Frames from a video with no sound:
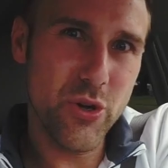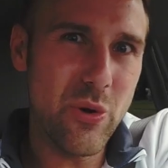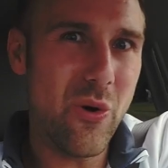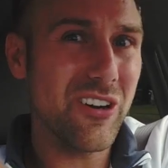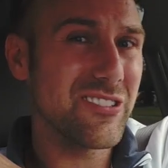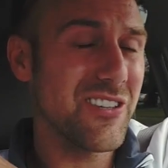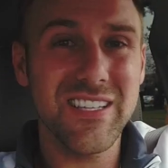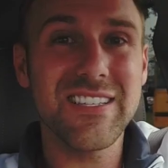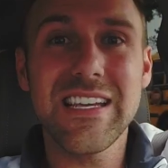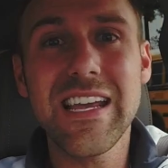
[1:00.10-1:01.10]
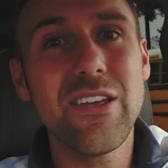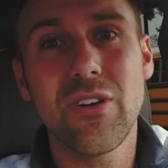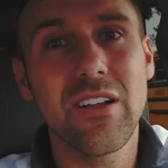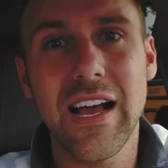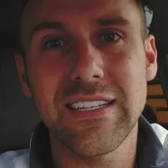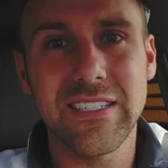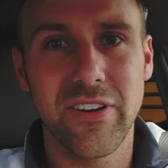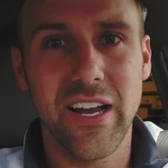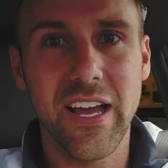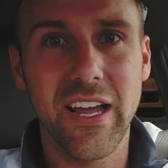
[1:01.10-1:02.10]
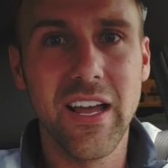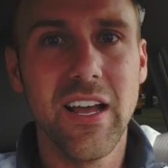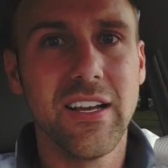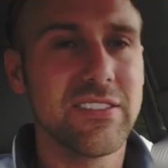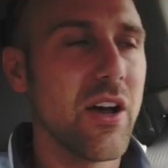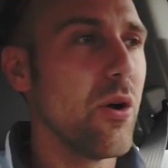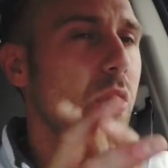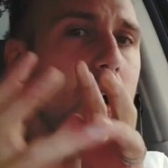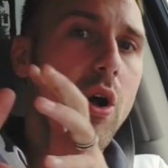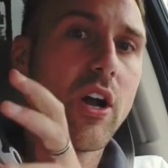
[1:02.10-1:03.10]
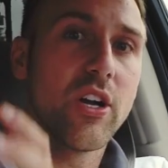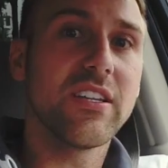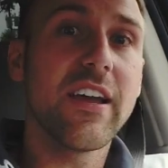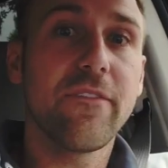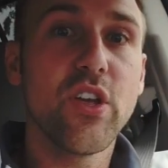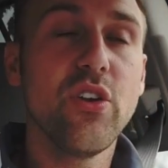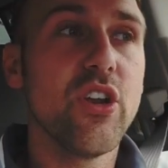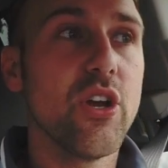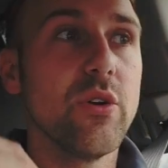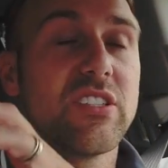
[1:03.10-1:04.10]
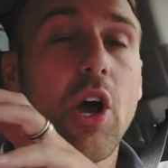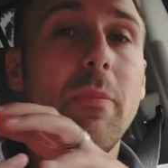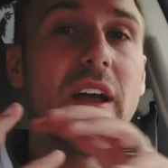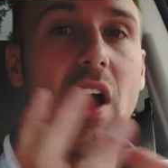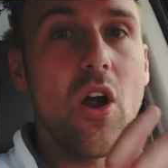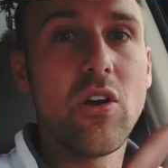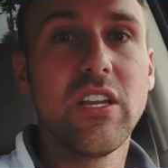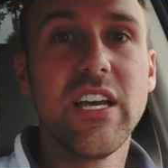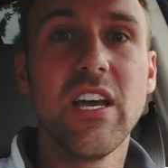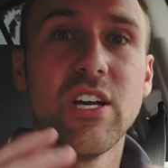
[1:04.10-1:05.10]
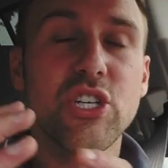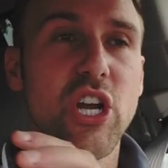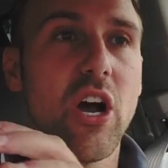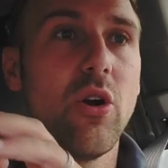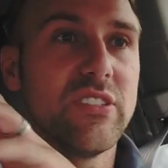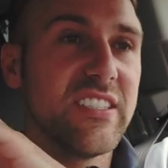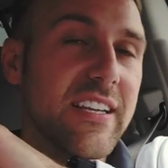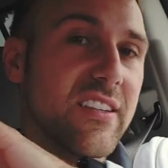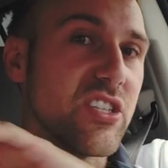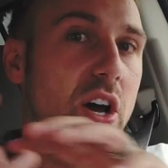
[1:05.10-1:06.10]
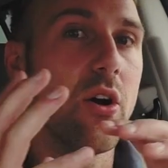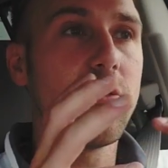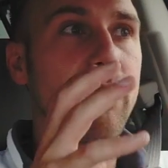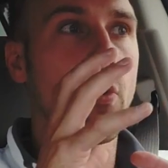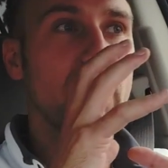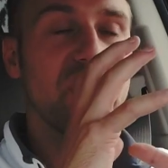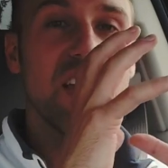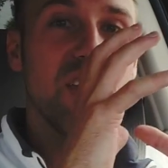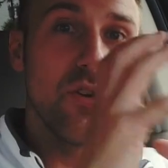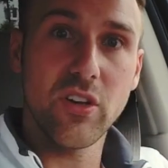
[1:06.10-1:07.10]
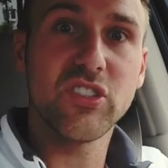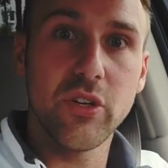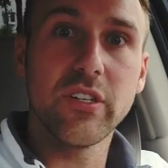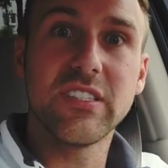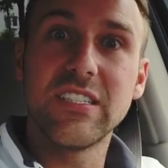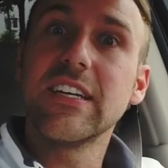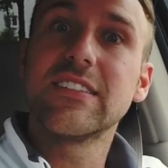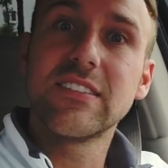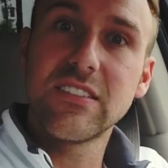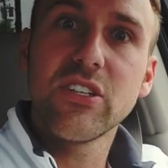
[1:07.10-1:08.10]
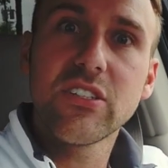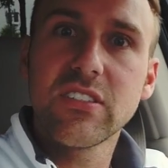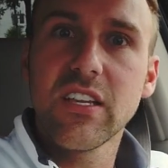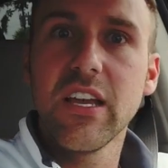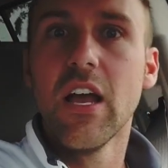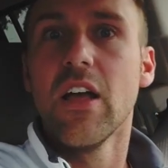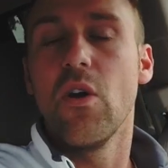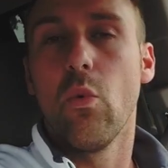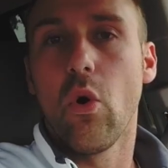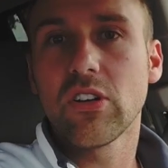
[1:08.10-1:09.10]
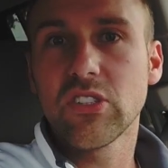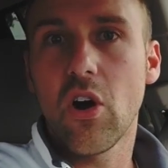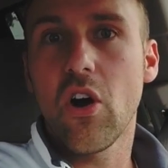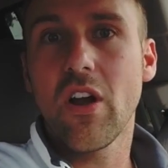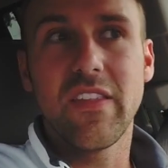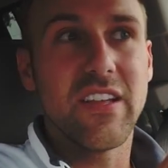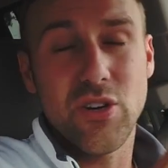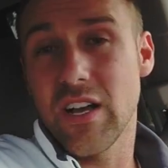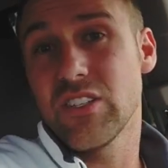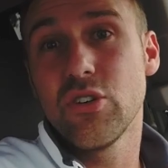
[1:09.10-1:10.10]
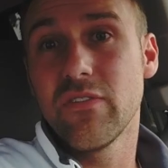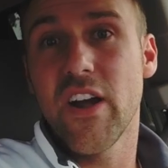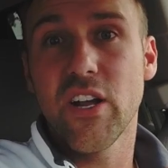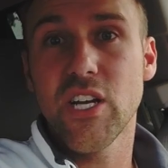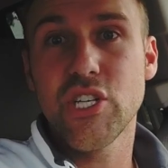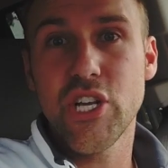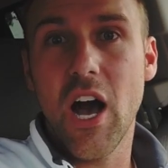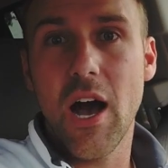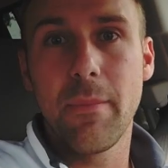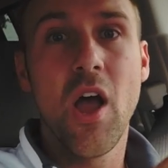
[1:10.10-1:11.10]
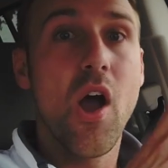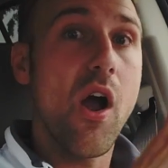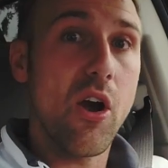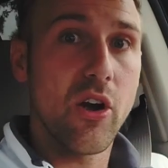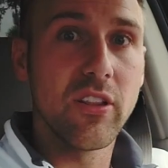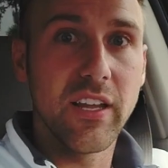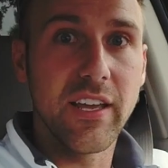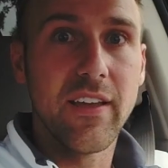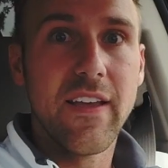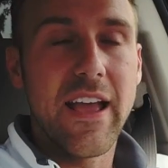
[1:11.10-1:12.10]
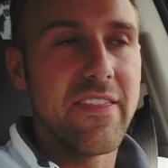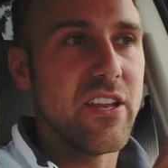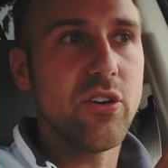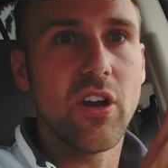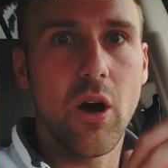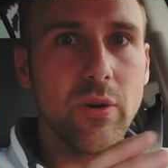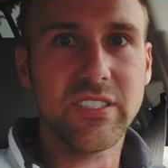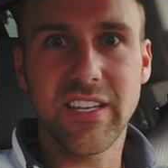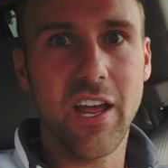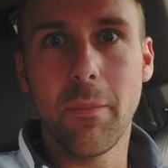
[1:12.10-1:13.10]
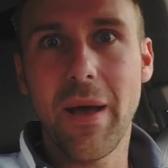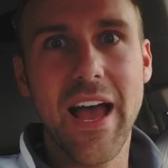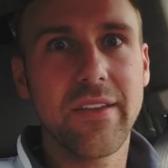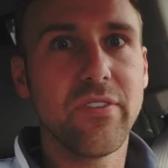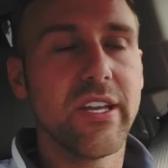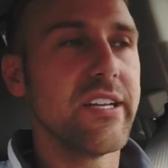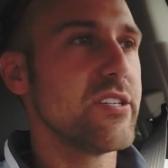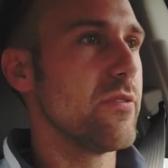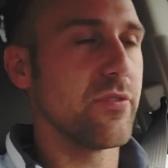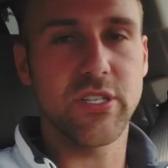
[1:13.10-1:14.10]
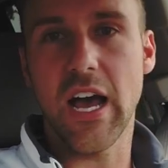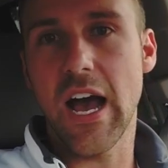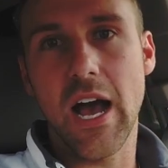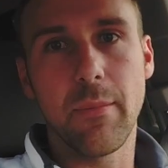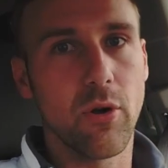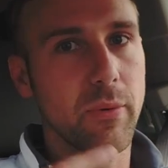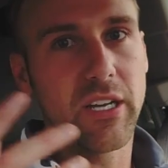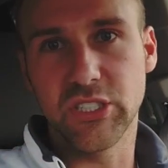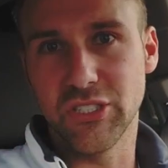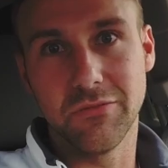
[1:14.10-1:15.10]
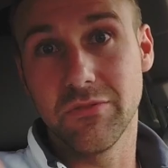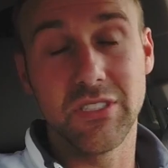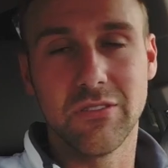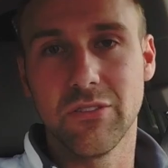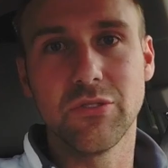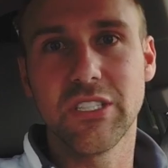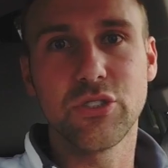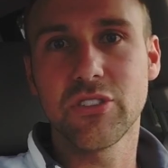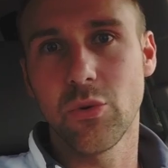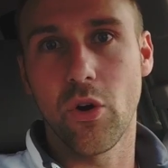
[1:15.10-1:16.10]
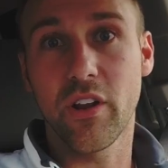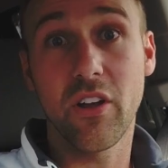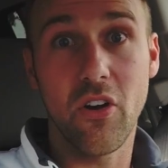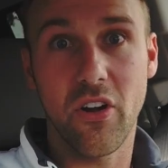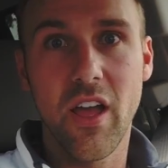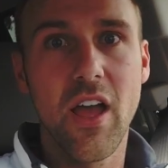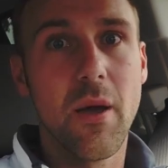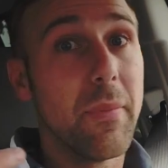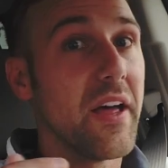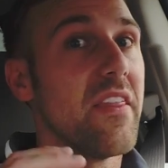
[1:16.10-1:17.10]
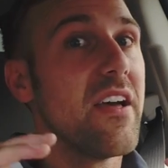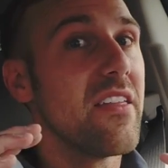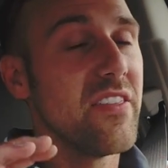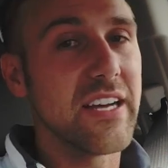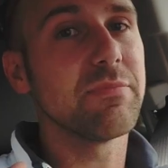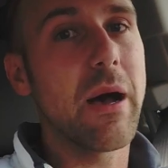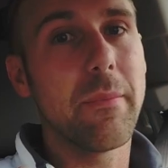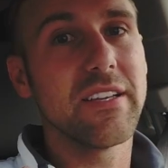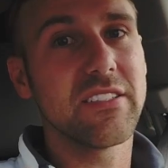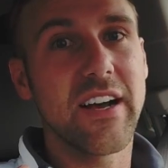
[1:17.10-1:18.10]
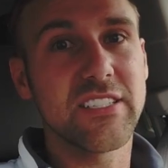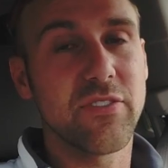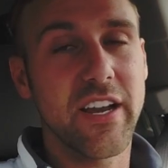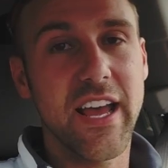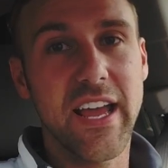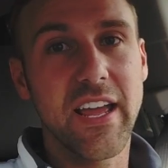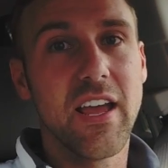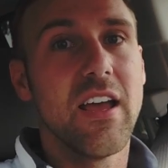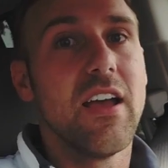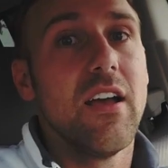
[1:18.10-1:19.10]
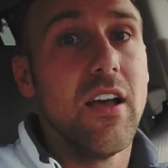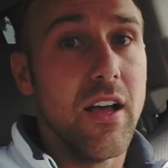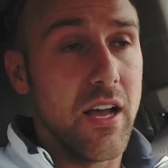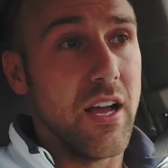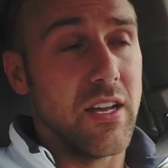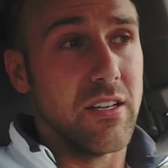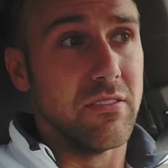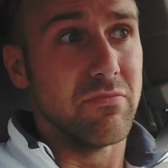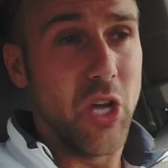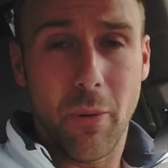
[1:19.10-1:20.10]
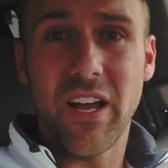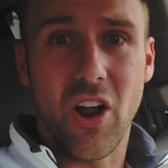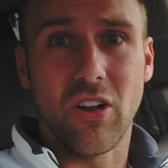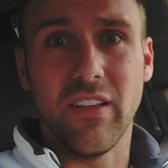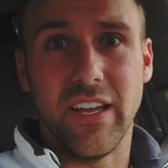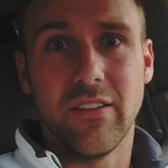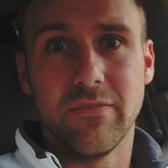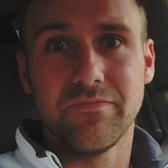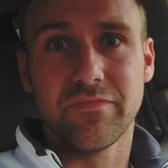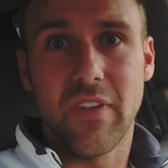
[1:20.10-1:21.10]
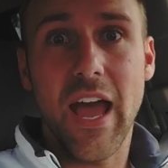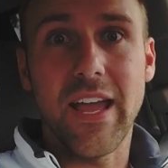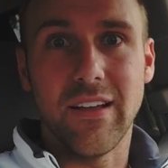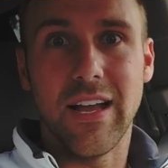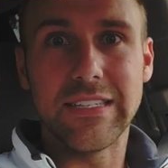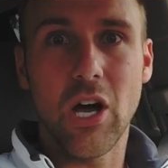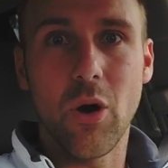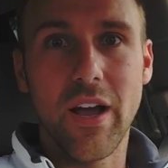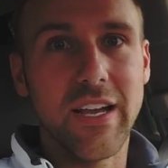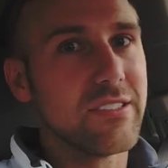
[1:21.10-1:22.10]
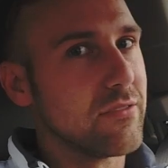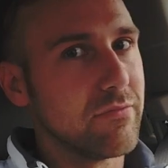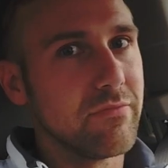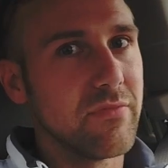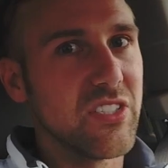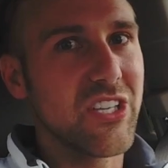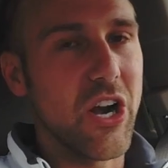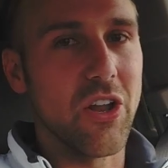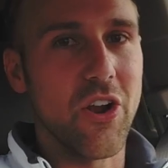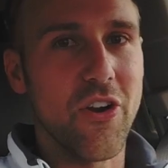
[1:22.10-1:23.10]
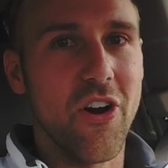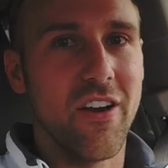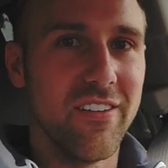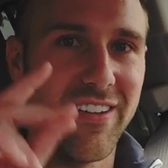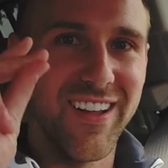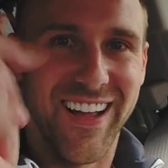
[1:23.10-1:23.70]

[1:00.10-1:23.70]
who you are because they're not seeing you in class every day. So a good thing for you to do is go big early, show, set the tone for it that you're a student that takes it seriously, that works hard, and that tries to do a very good job early. And then you can always scale back if you need to for time or because you, you know, lose interest in working hard. But that's my best advice for today. Go big early. Hey, as always, let's get our learn on.